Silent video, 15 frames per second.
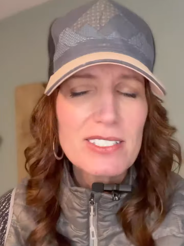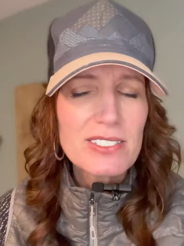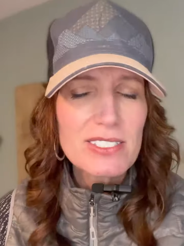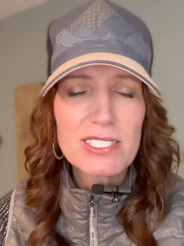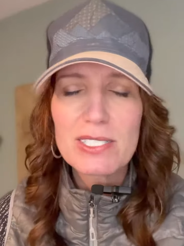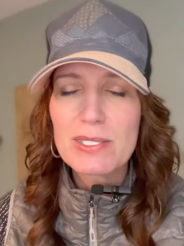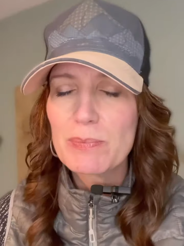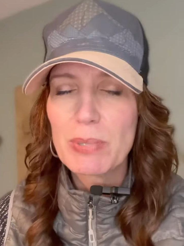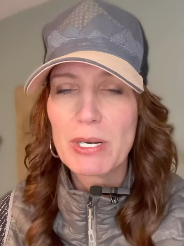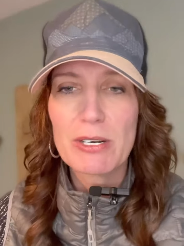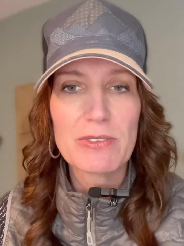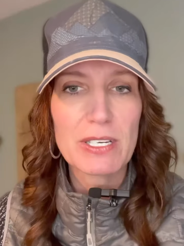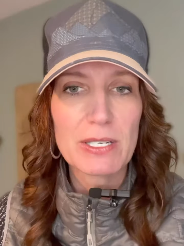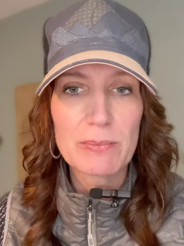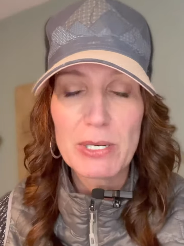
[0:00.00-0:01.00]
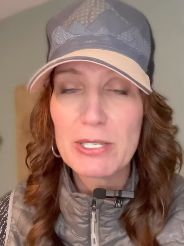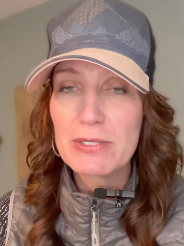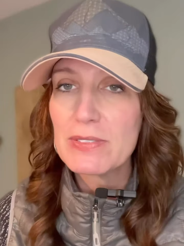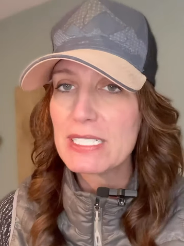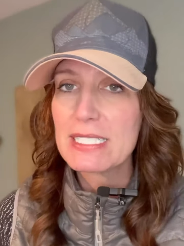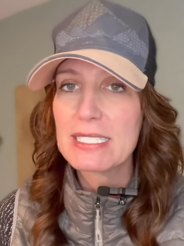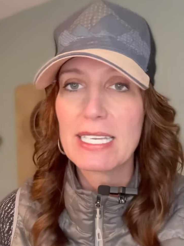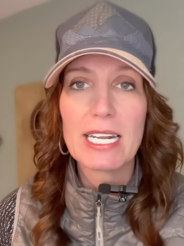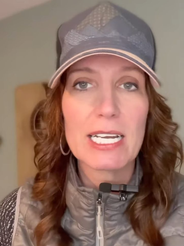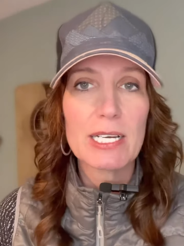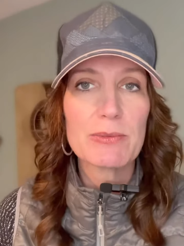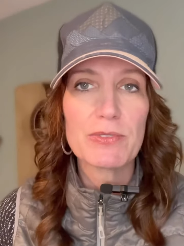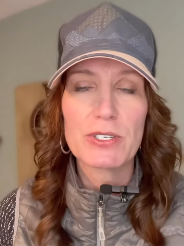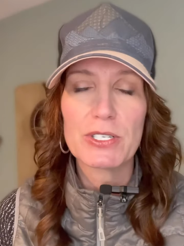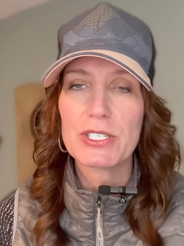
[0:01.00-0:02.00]
just perfect
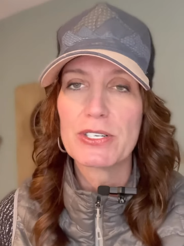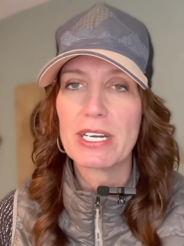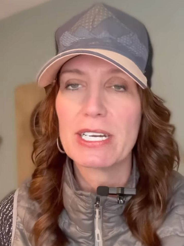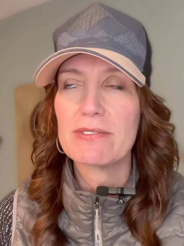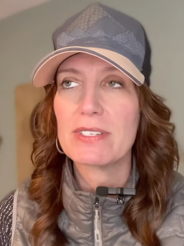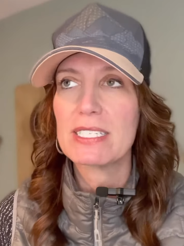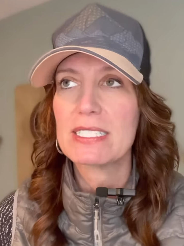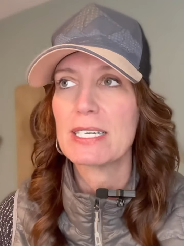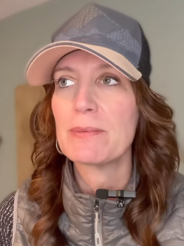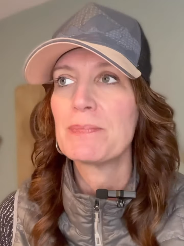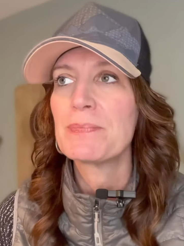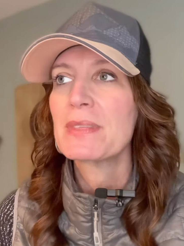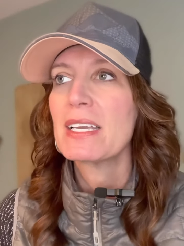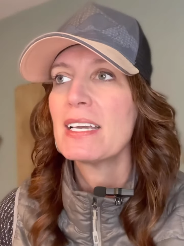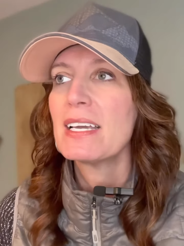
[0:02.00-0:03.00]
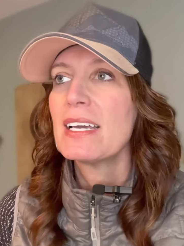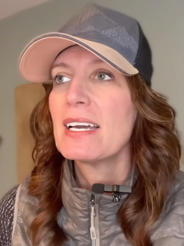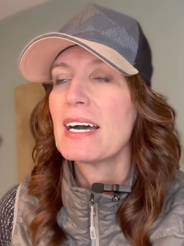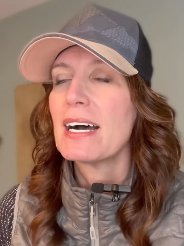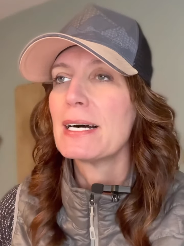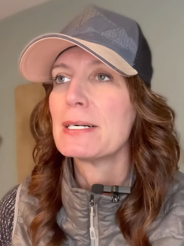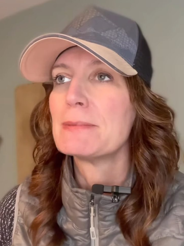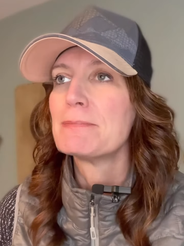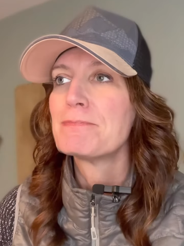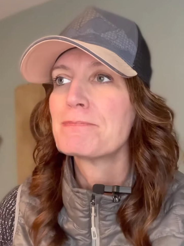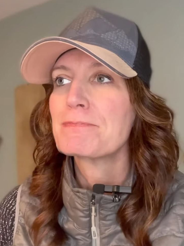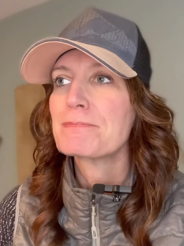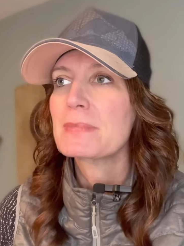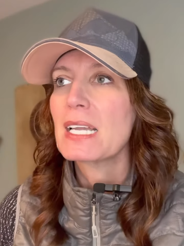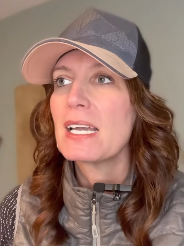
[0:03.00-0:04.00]
setup for a great visit.
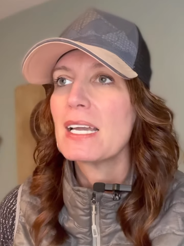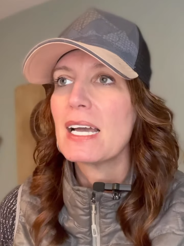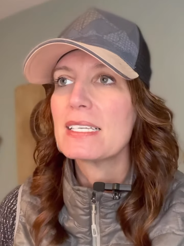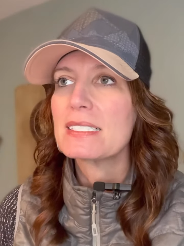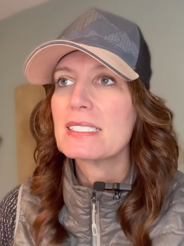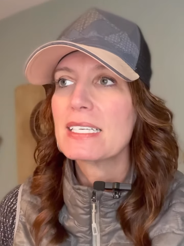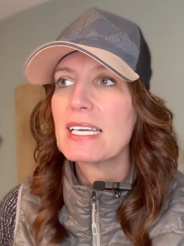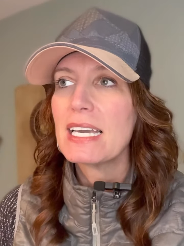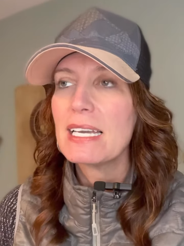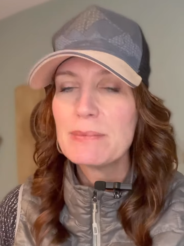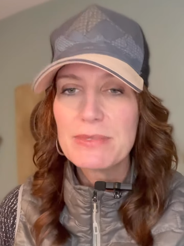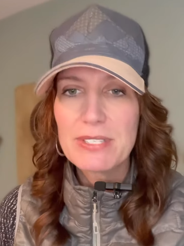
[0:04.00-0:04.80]
As it came